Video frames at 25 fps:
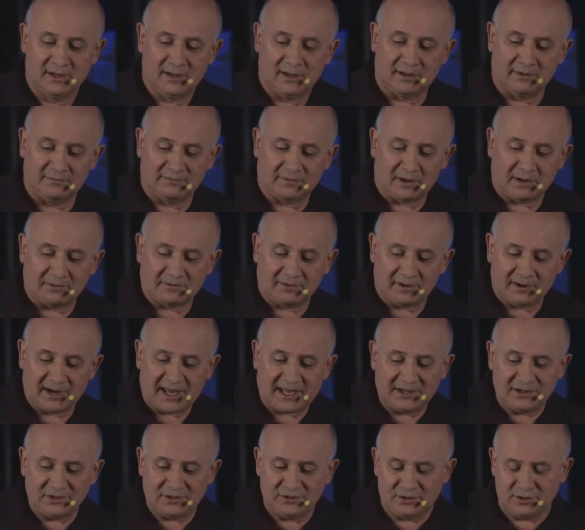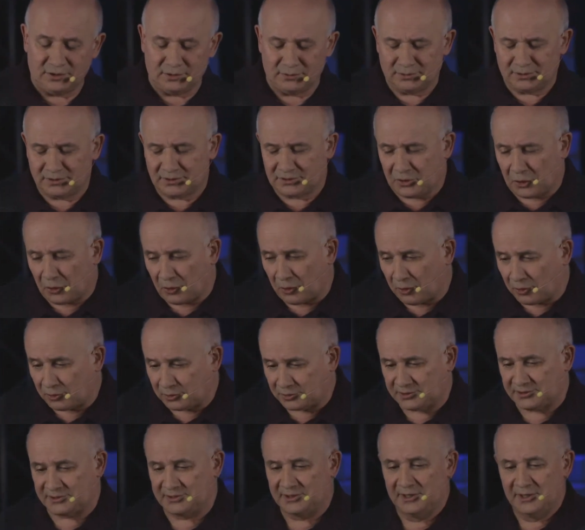of our attitudes,
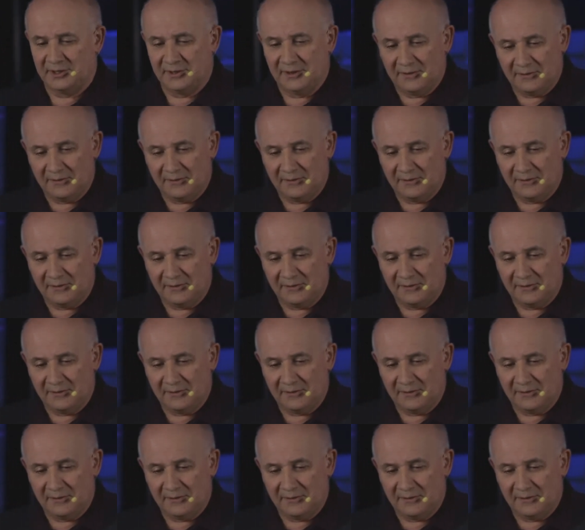thoughts,